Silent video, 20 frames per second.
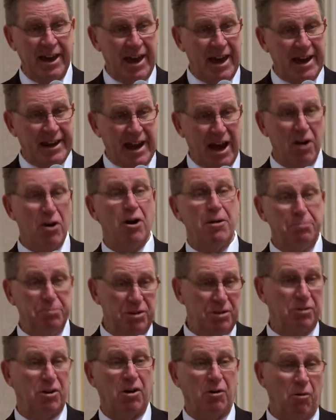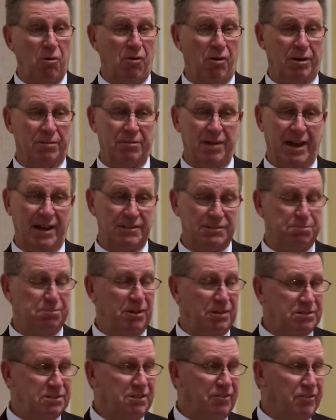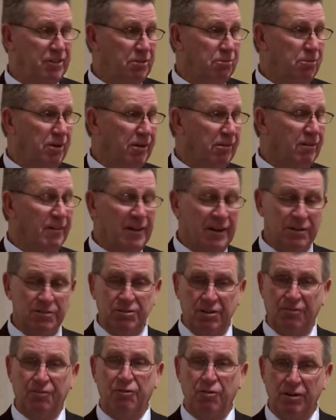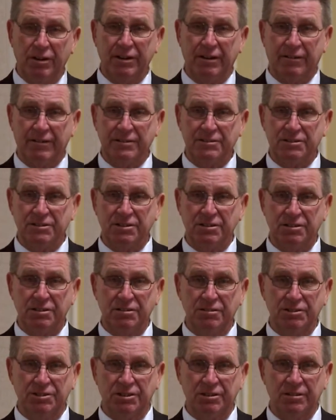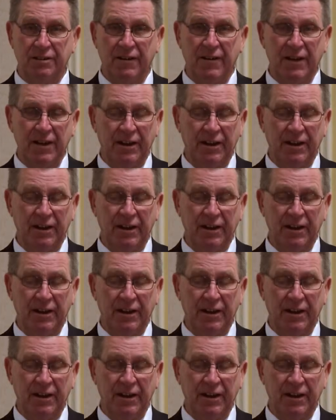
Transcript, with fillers: And I hope you go on, as most of you will, to a four-year institution.